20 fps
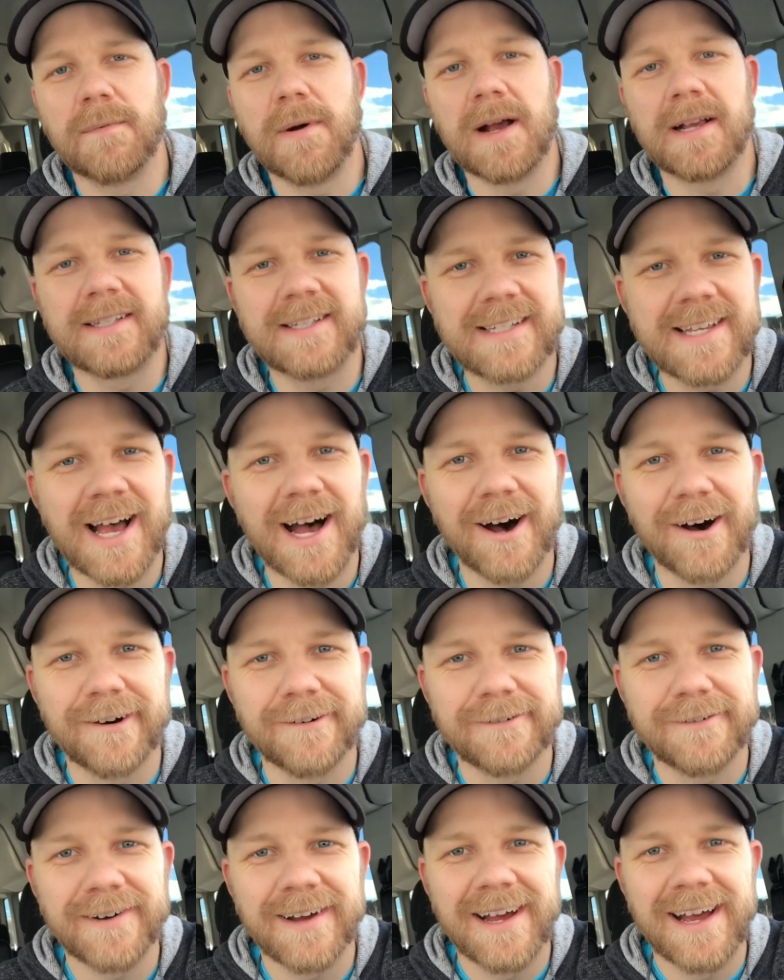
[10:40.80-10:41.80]
myself.
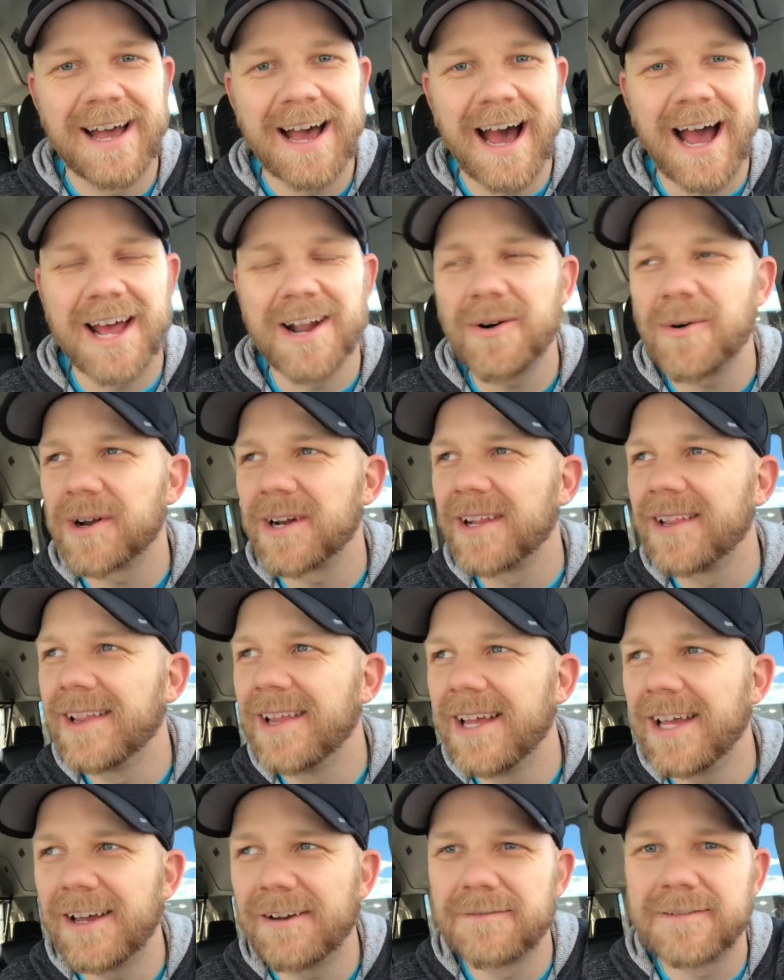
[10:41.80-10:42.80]
I don't want to
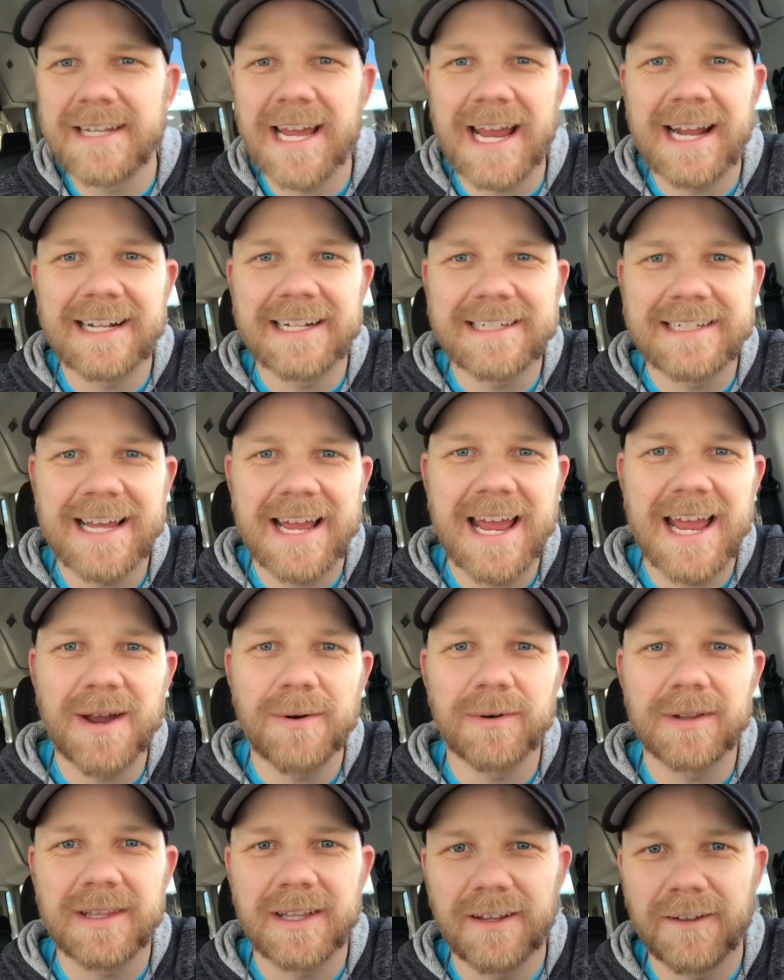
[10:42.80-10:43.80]
live day to day
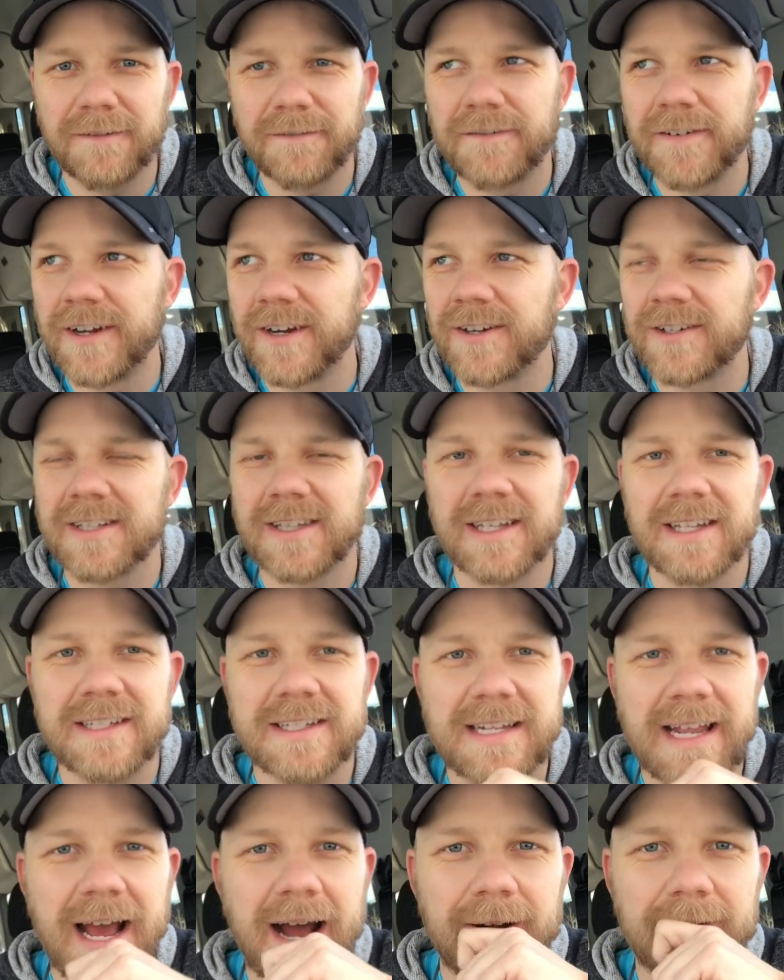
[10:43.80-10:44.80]
with these fears and
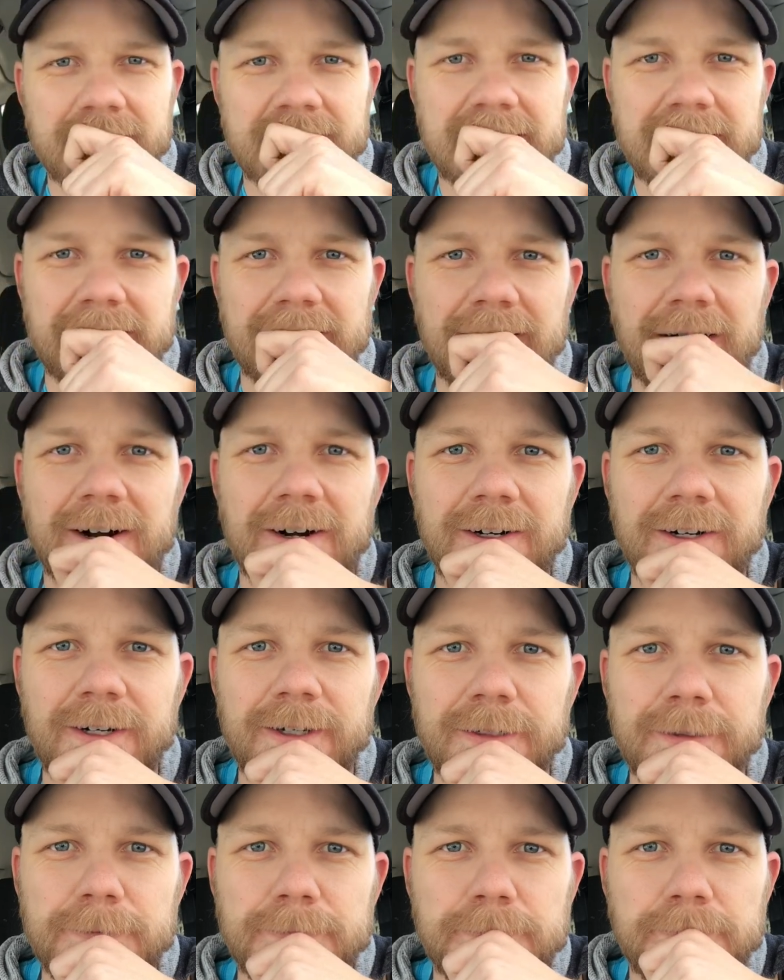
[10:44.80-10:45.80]
these doubts any
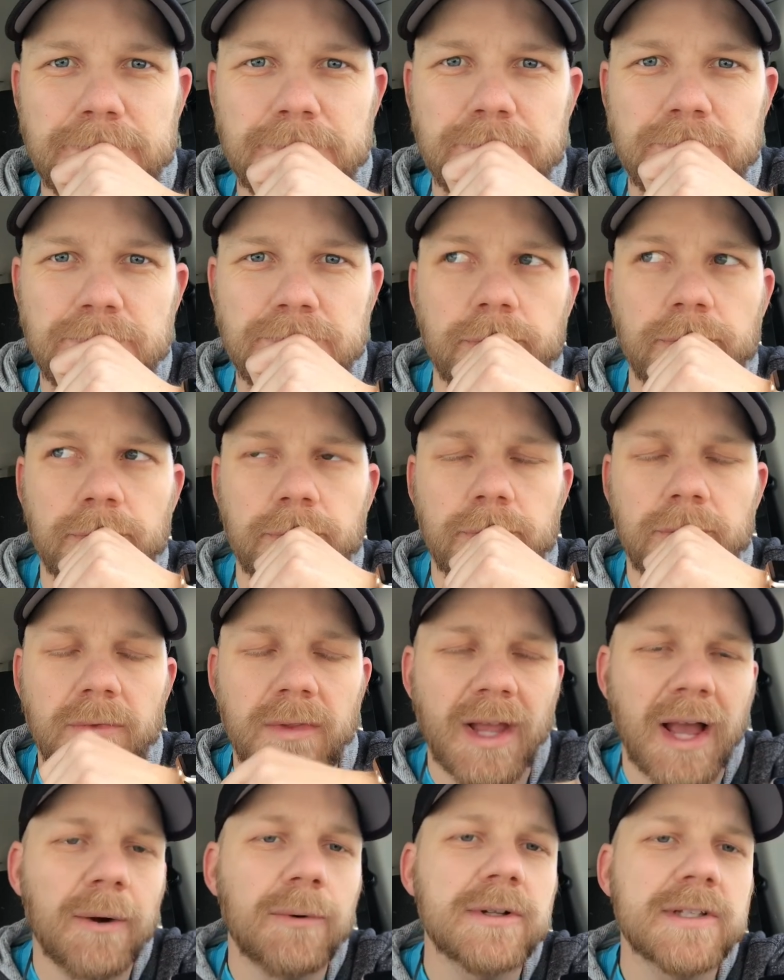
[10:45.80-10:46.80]
longer.
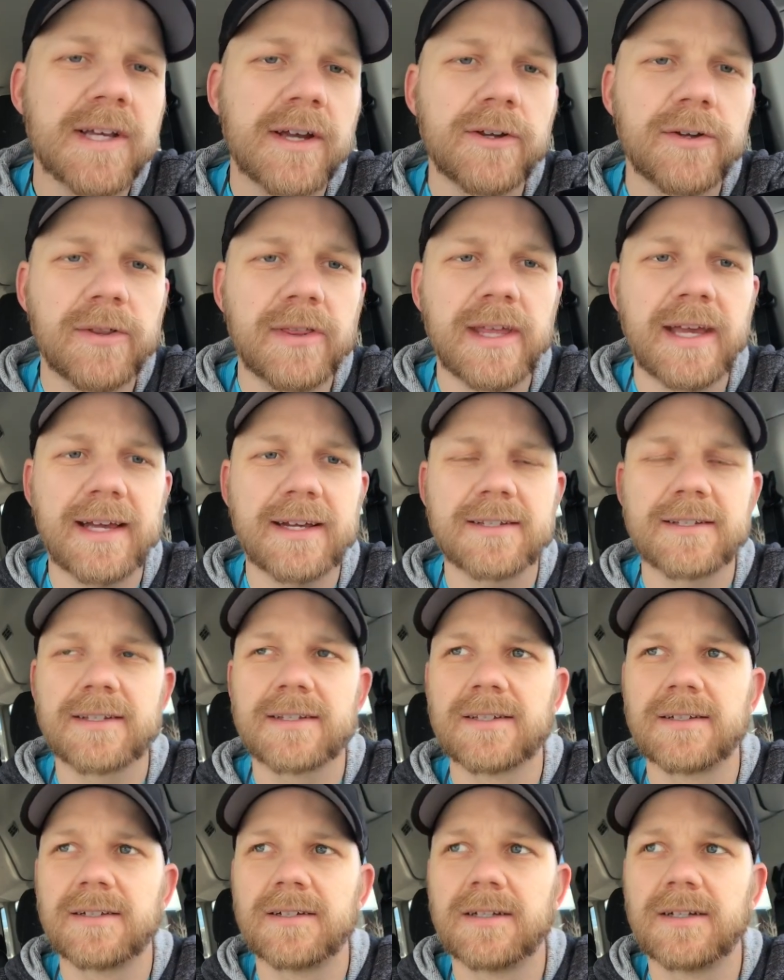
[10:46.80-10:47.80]
I will tell you
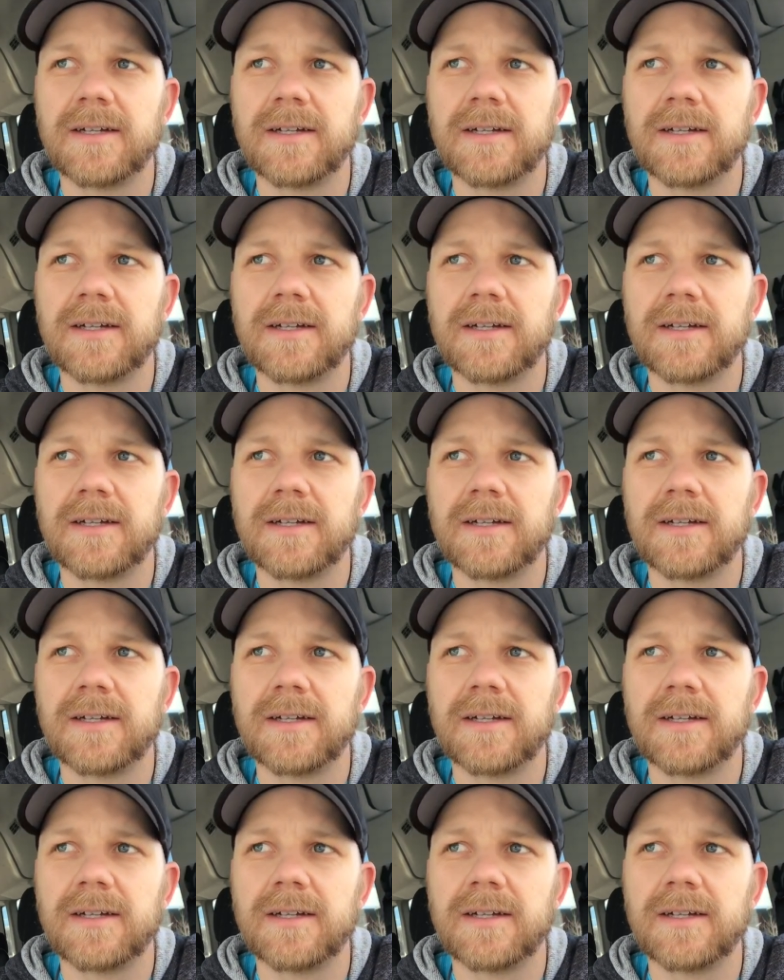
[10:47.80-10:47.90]
this